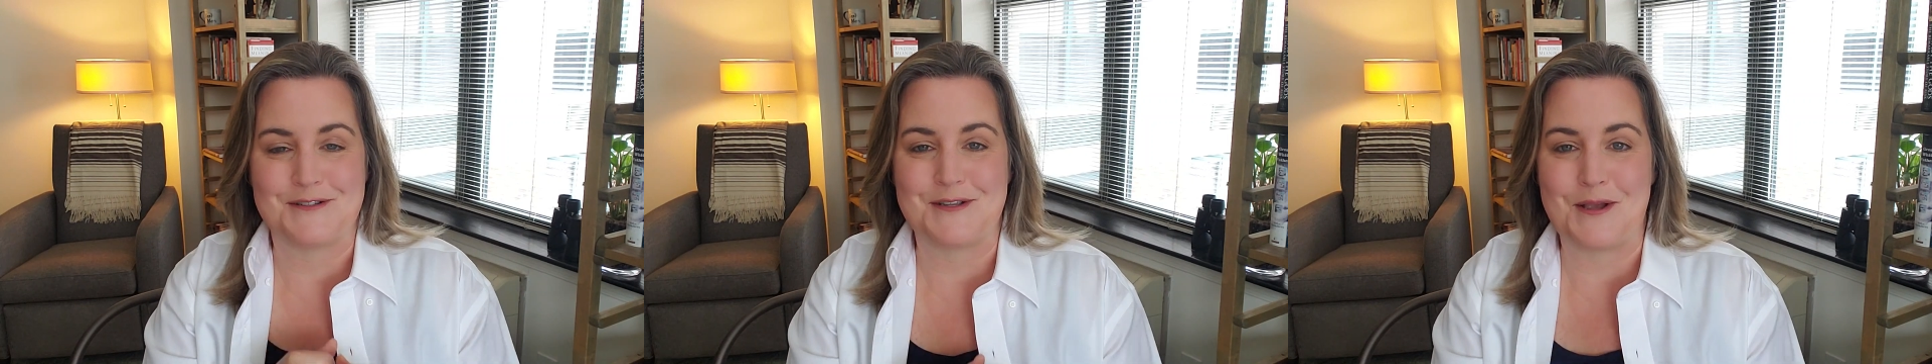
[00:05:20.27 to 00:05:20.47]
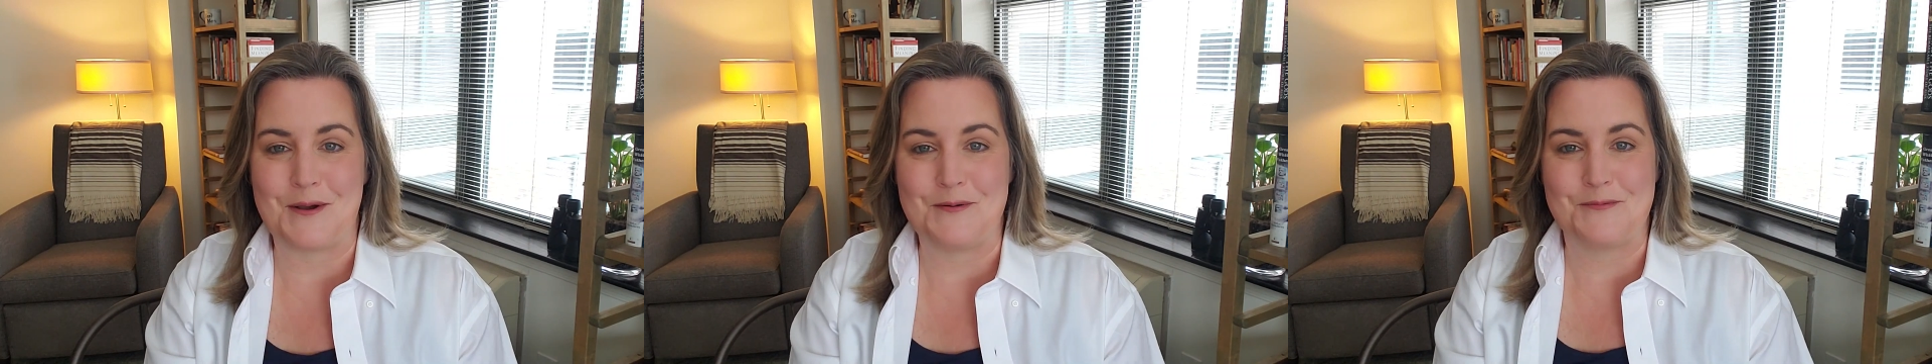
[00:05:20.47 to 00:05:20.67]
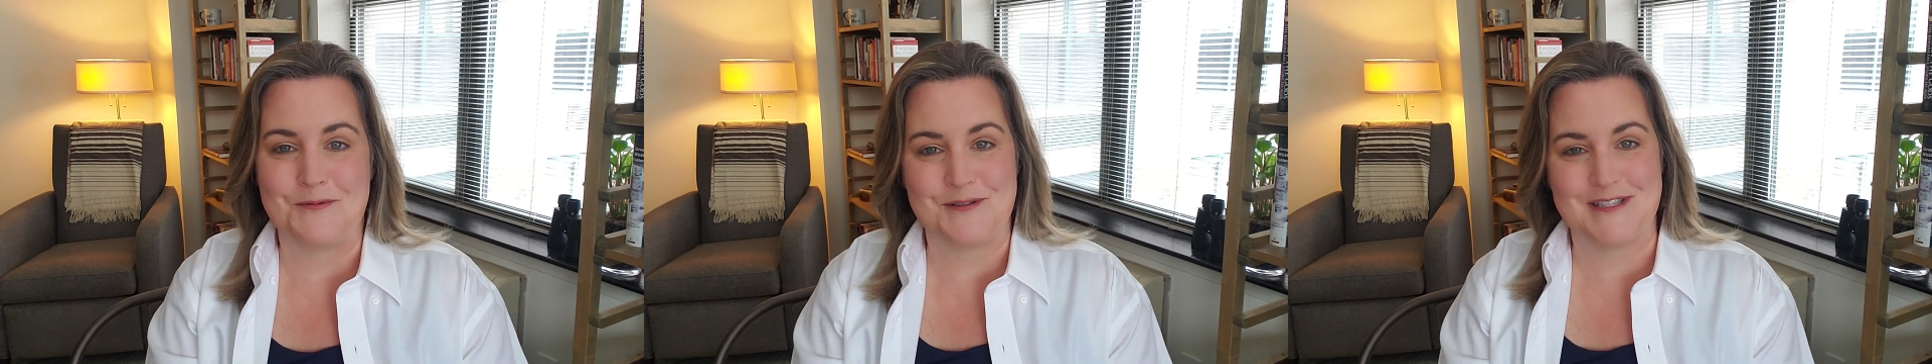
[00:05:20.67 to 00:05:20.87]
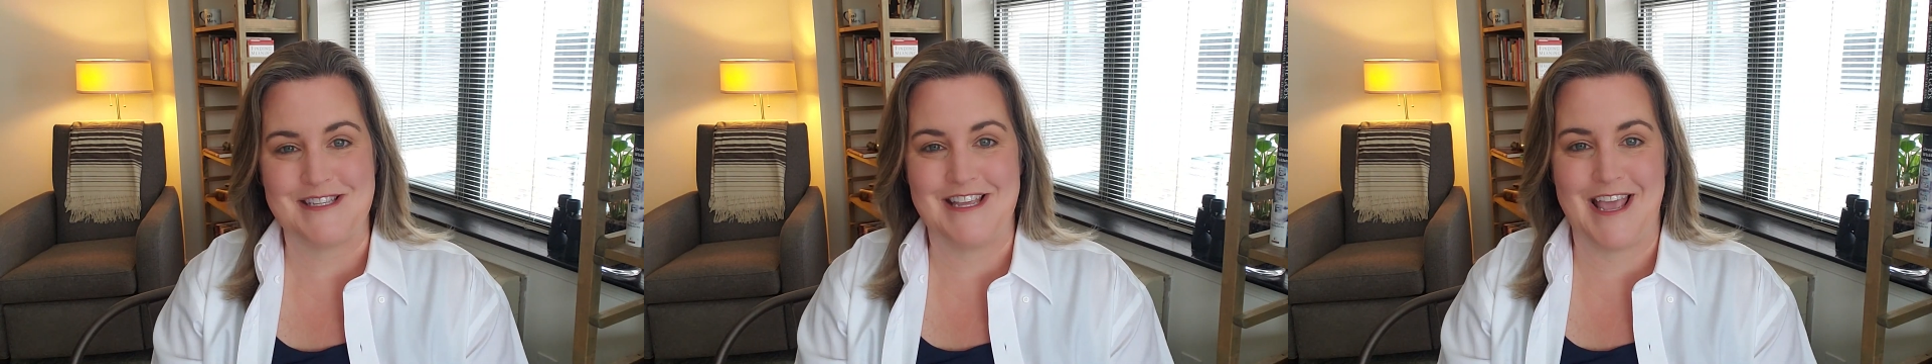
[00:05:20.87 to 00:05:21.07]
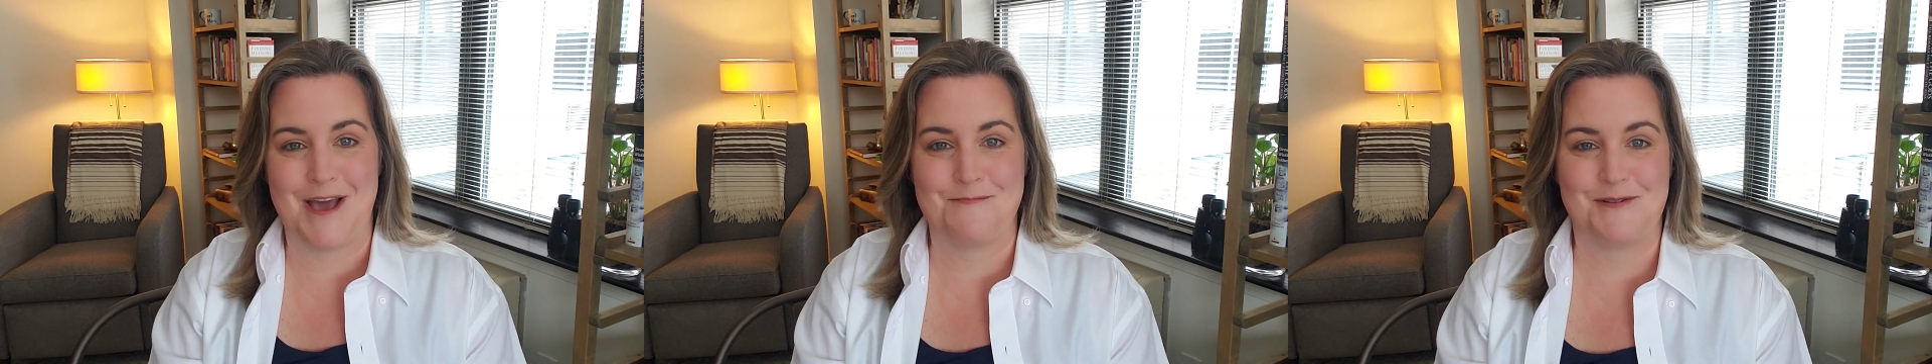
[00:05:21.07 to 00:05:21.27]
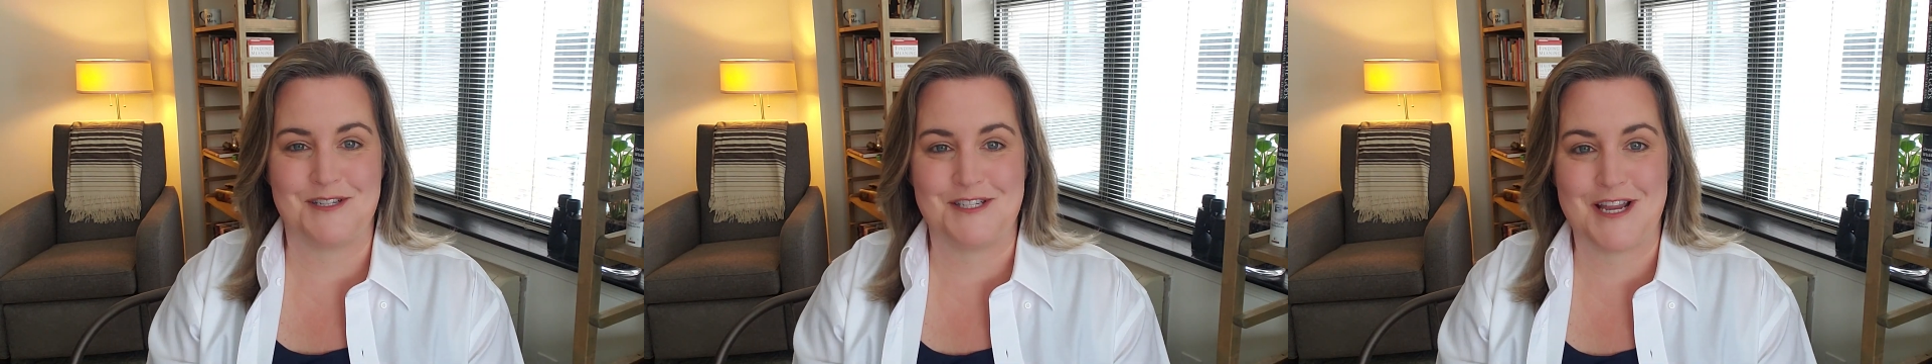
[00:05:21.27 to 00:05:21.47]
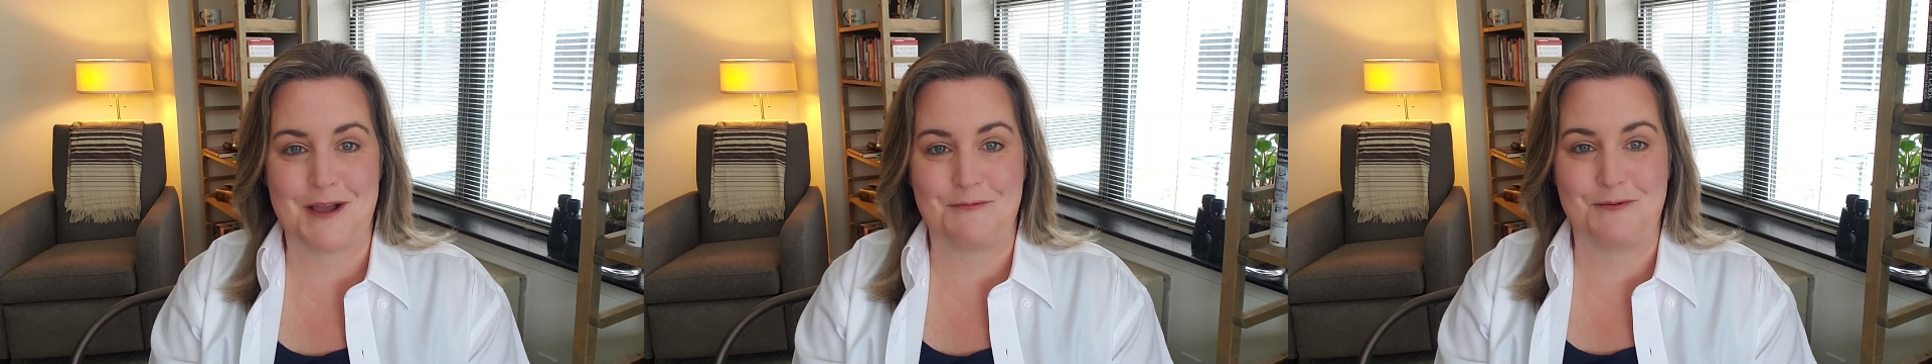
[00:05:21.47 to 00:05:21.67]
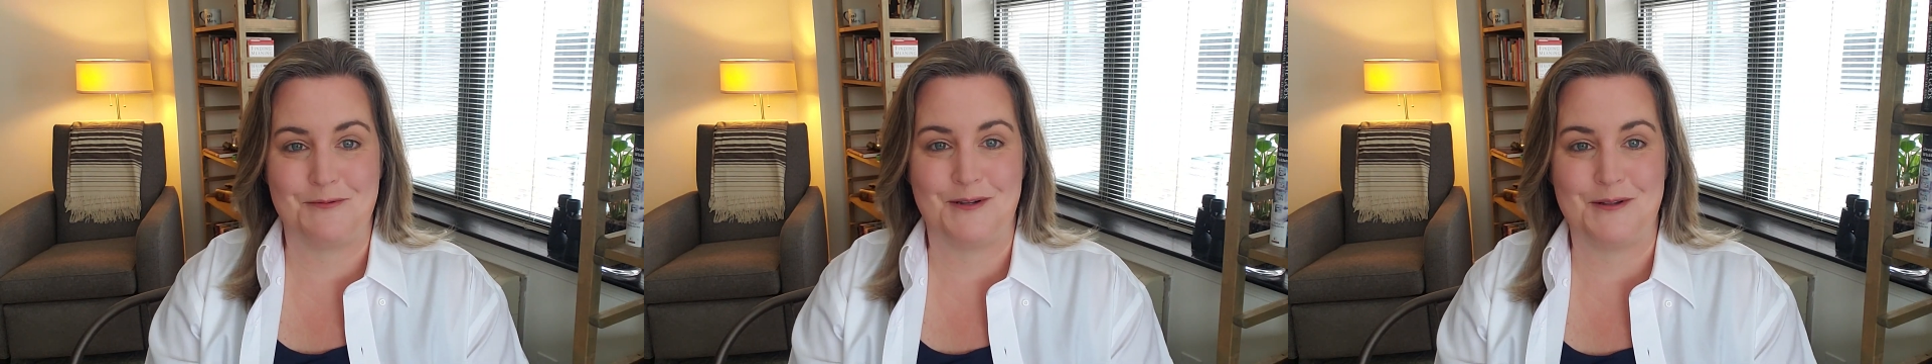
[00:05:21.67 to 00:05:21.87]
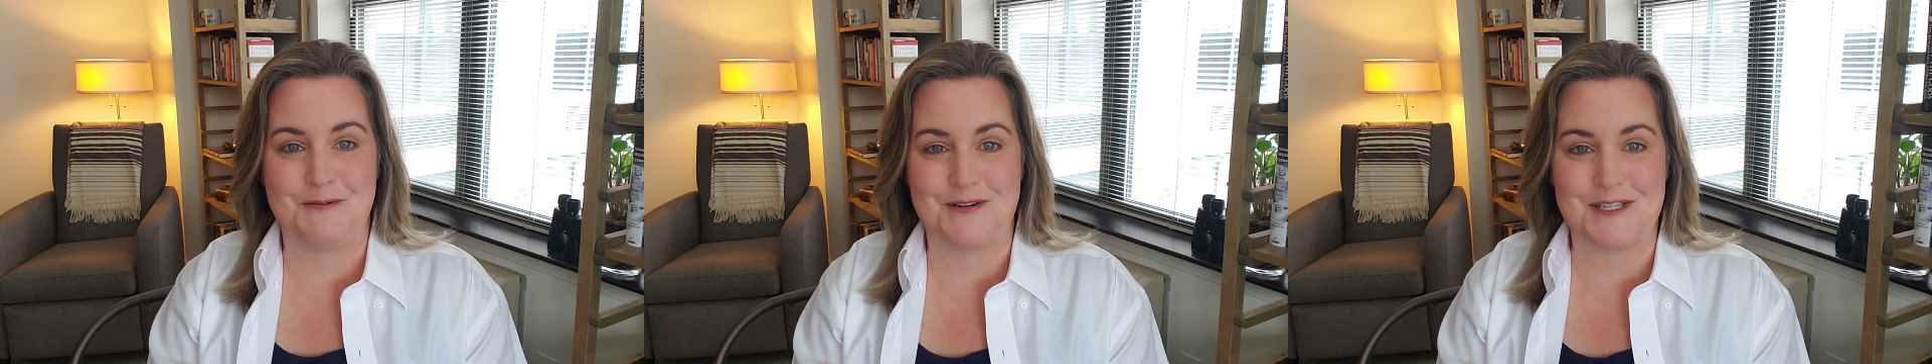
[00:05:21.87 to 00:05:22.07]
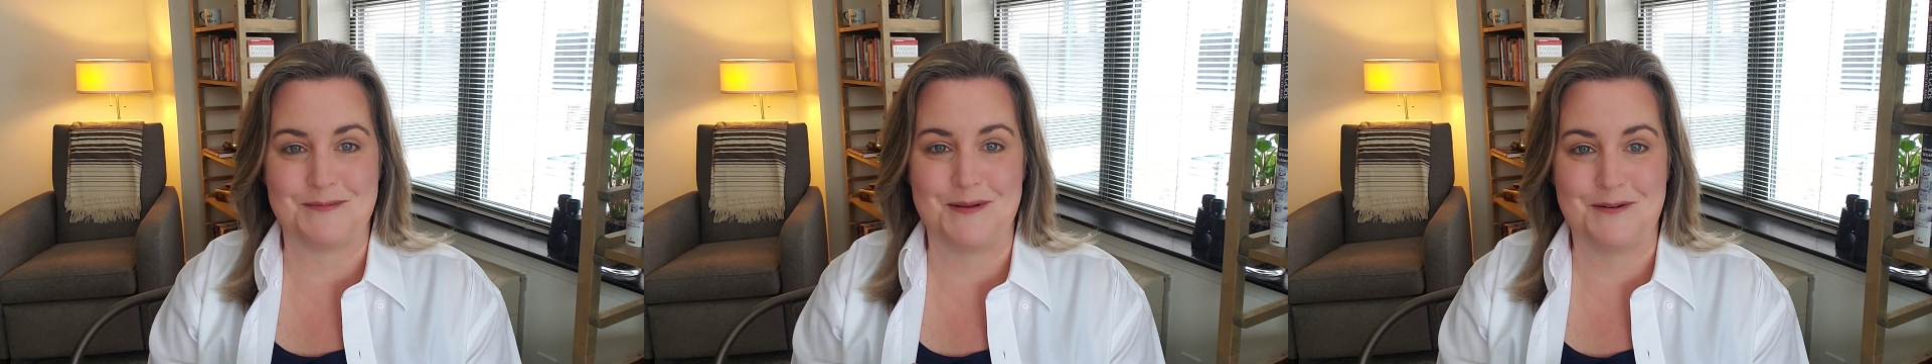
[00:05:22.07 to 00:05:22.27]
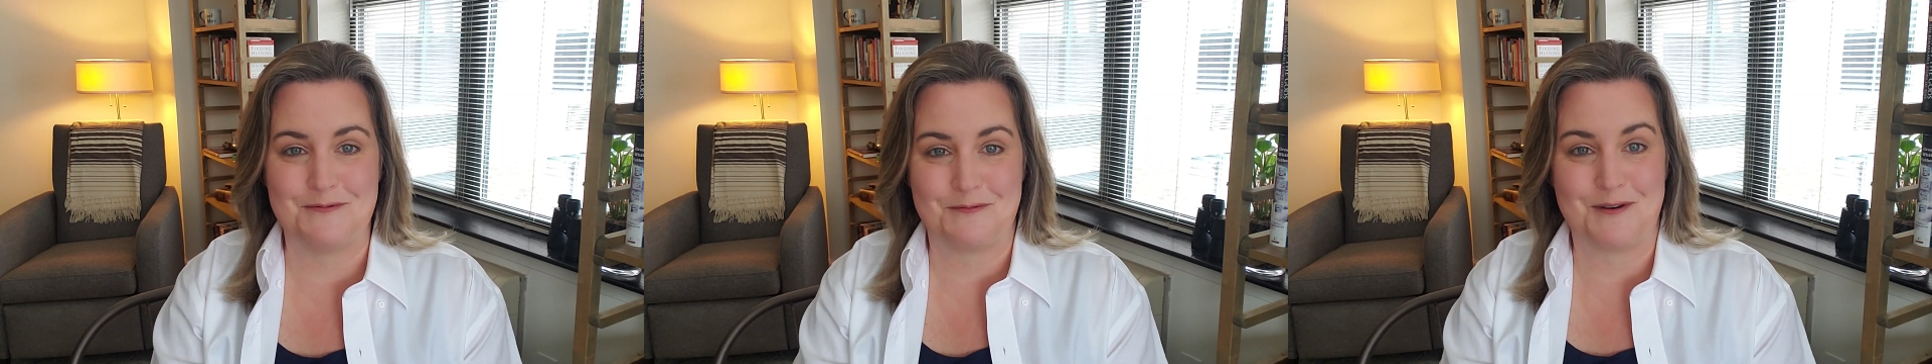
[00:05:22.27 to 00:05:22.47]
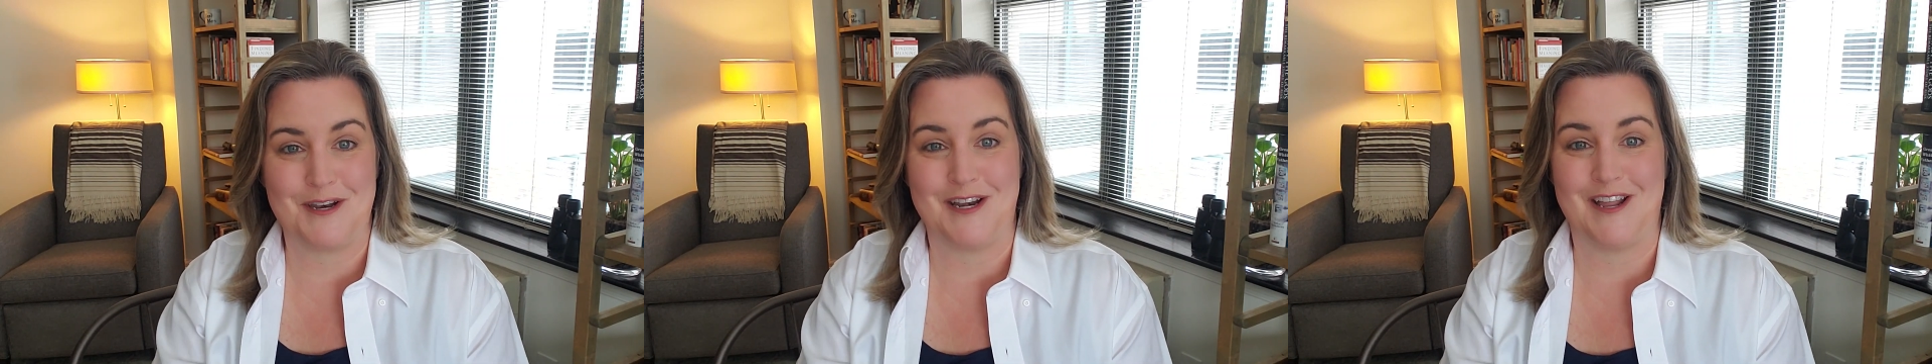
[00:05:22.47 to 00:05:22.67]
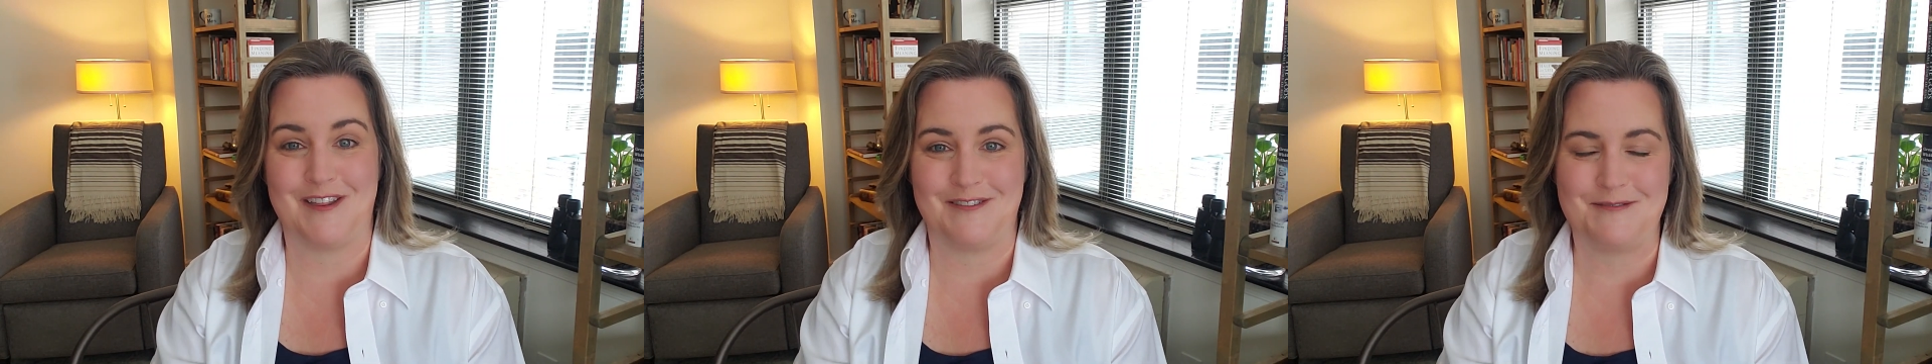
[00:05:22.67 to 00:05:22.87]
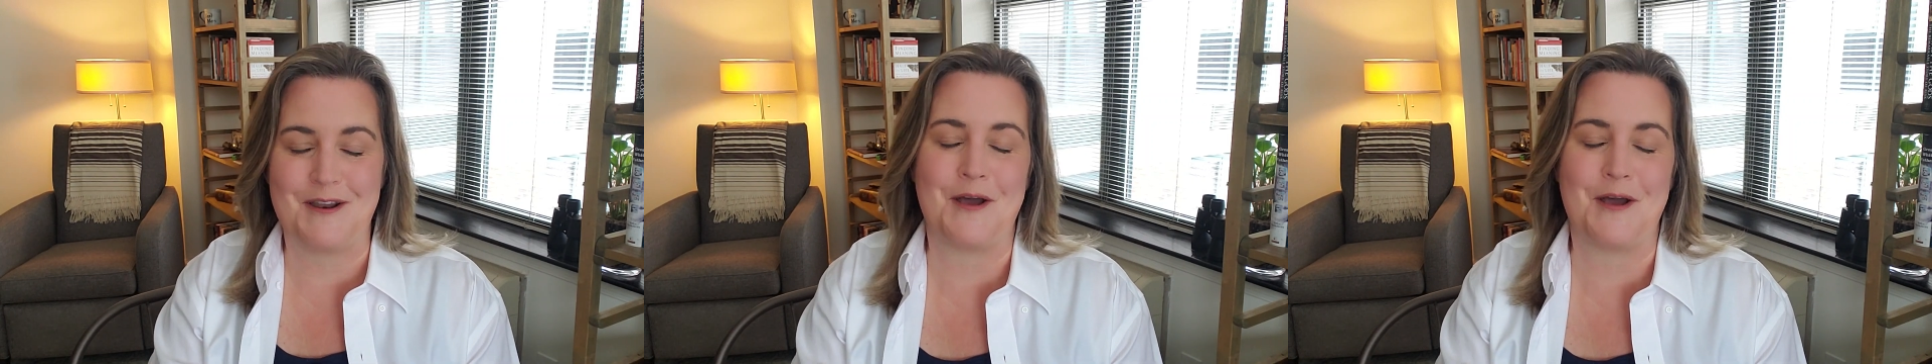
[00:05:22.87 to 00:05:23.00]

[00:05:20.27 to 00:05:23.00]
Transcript: So we'll see how much time we really want to spend with one another.